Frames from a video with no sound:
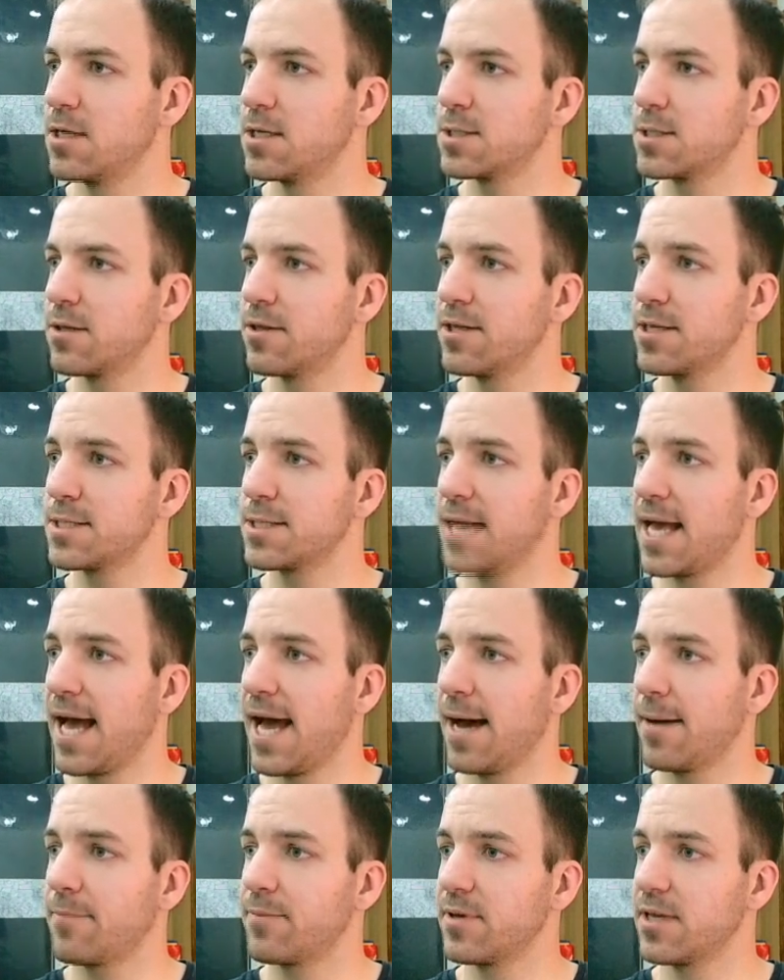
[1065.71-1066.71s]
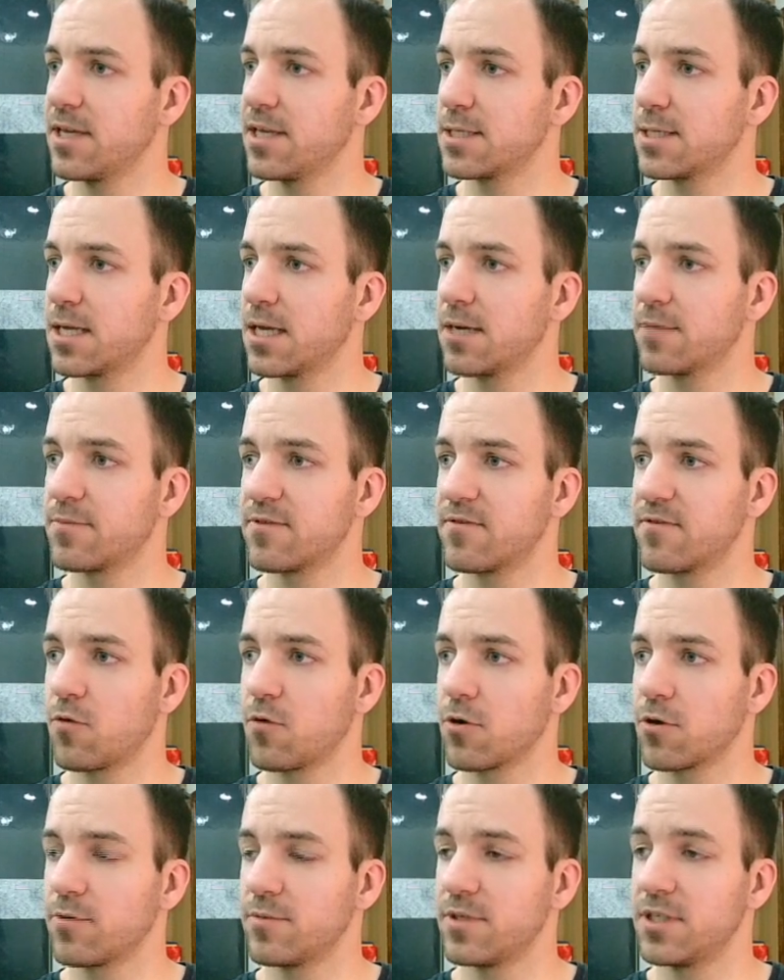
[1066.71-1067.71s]
So this app is going to
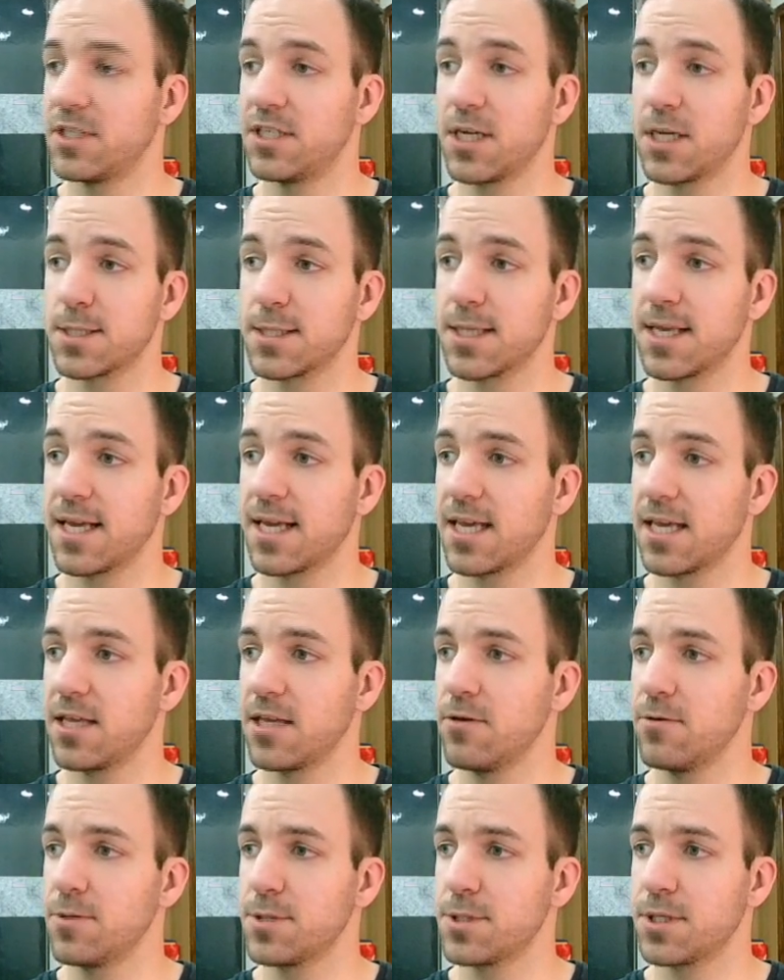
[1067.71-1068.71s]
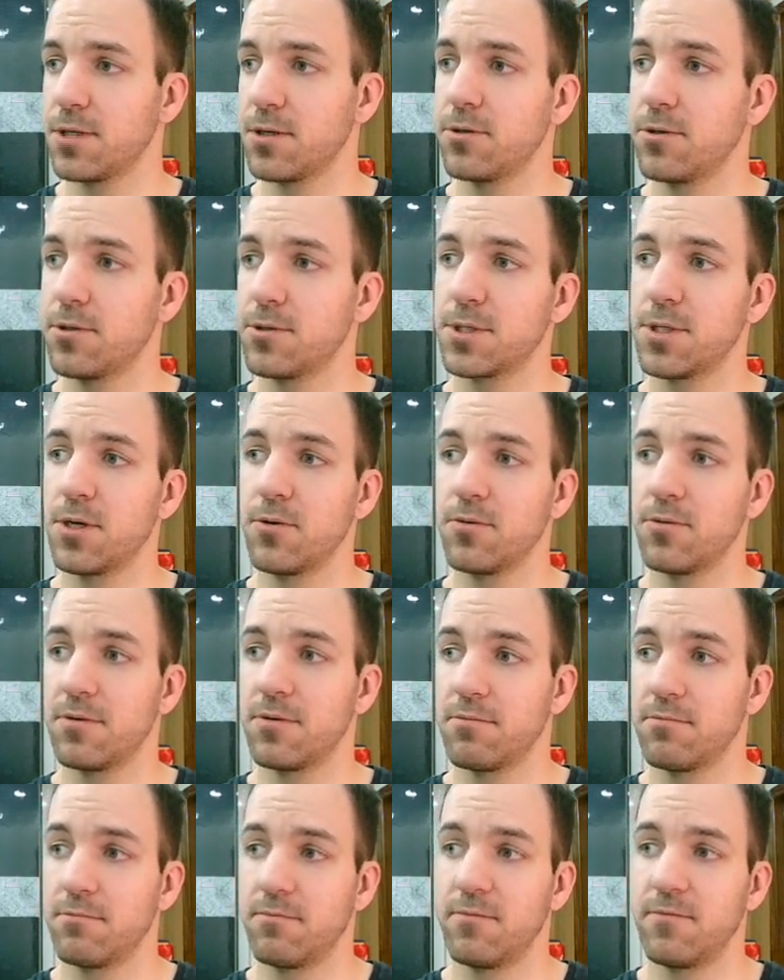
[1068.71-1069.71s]
perform just like it used to. There's no
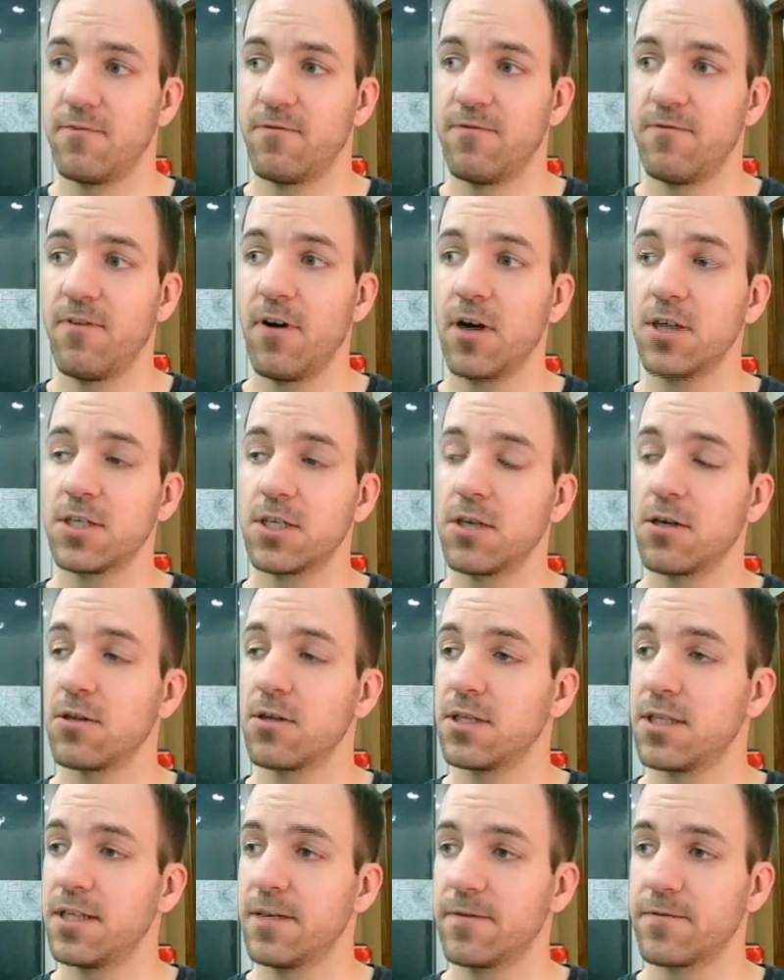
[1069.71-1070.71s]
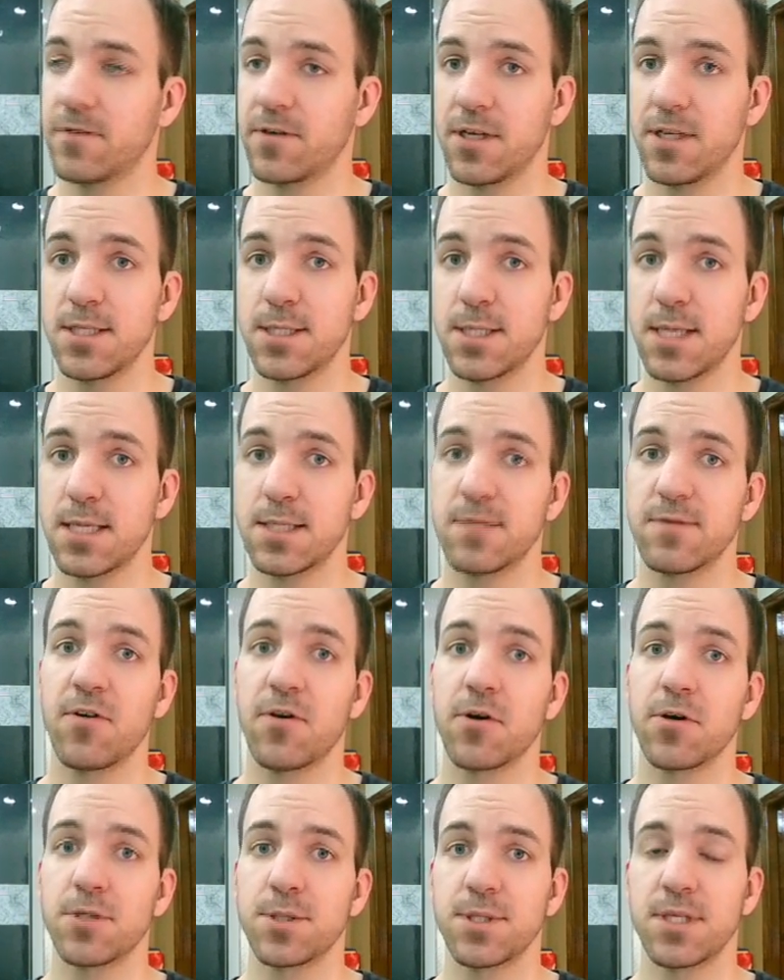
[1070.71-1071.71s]
functional difference as
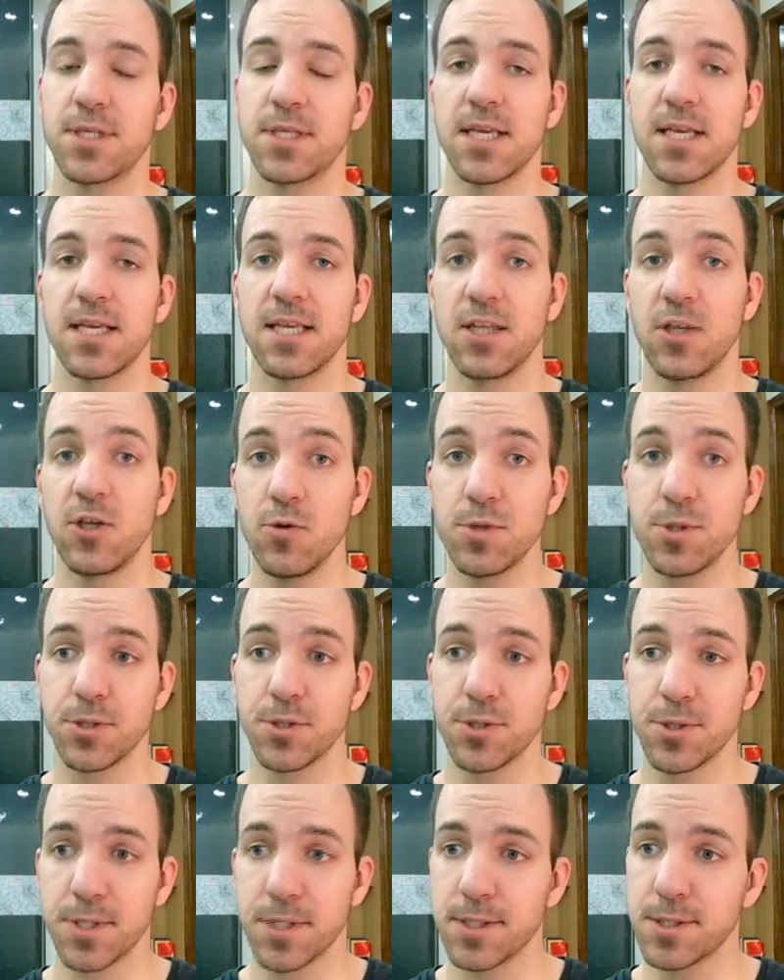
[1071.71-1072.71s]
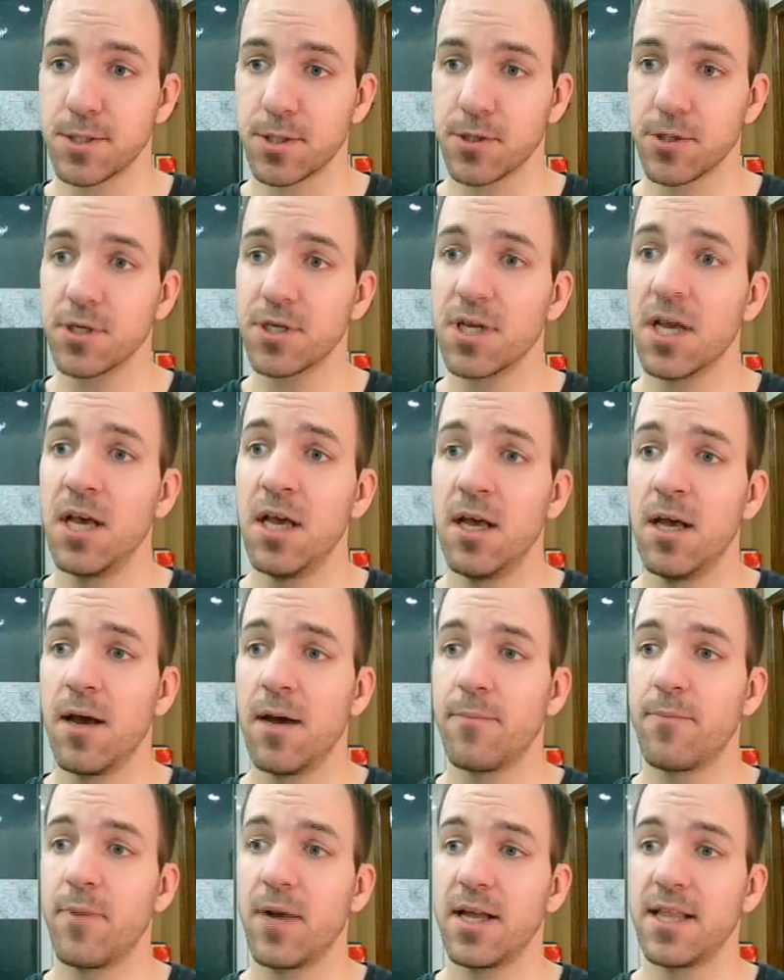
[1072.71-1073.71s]
far as the user is concerned,
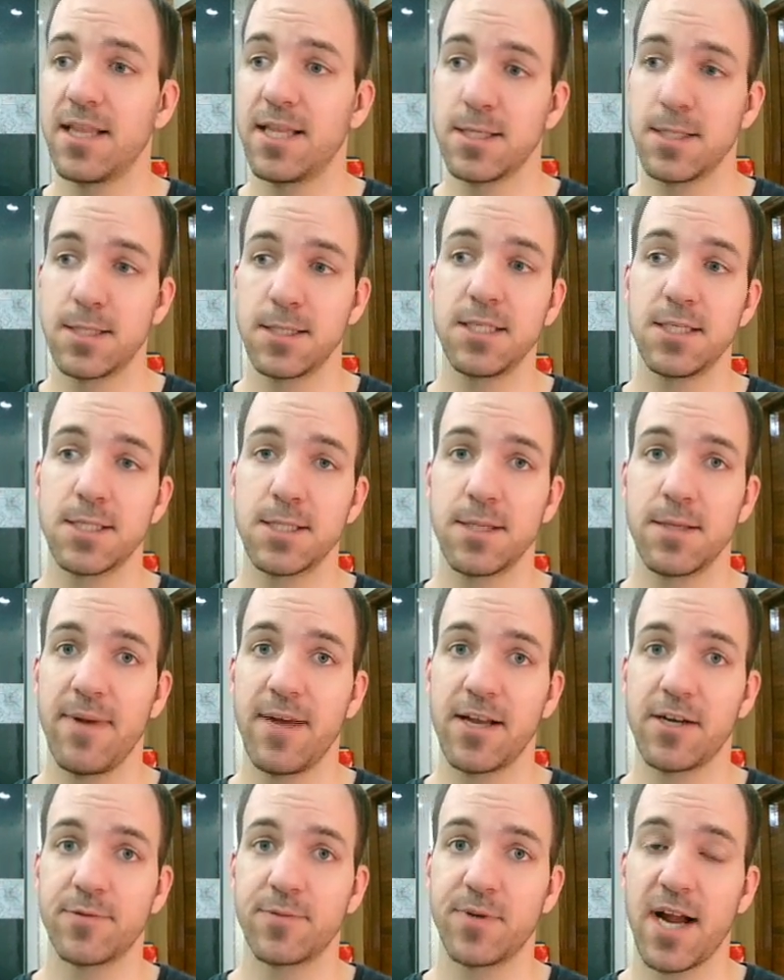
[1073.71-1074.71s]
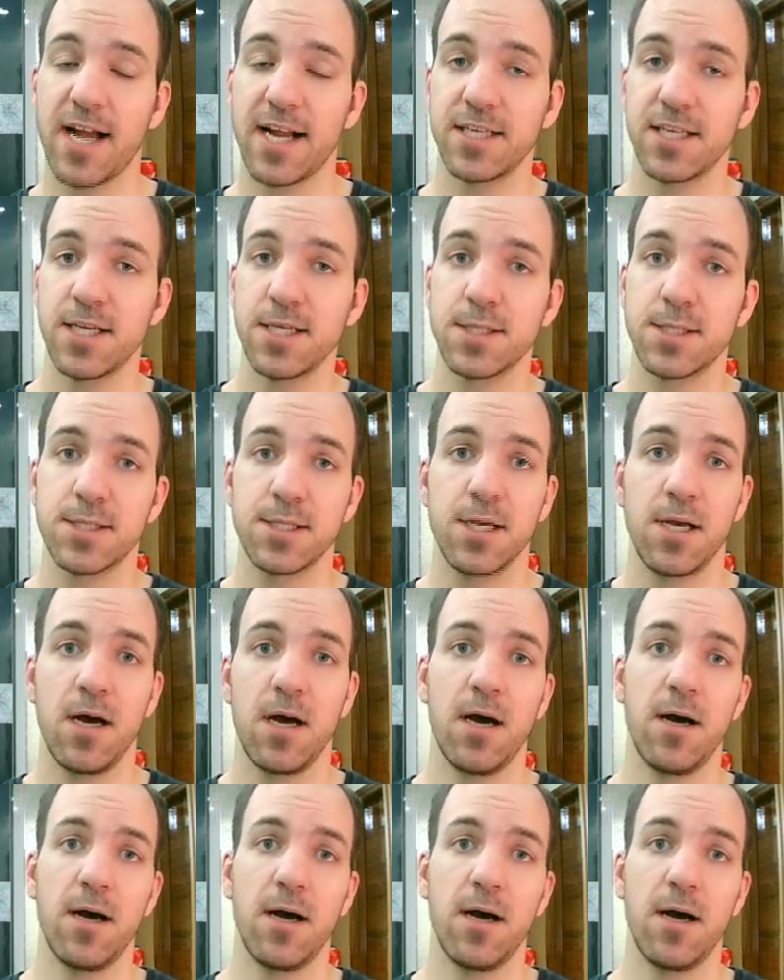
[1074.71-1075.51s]
but this is just a better practice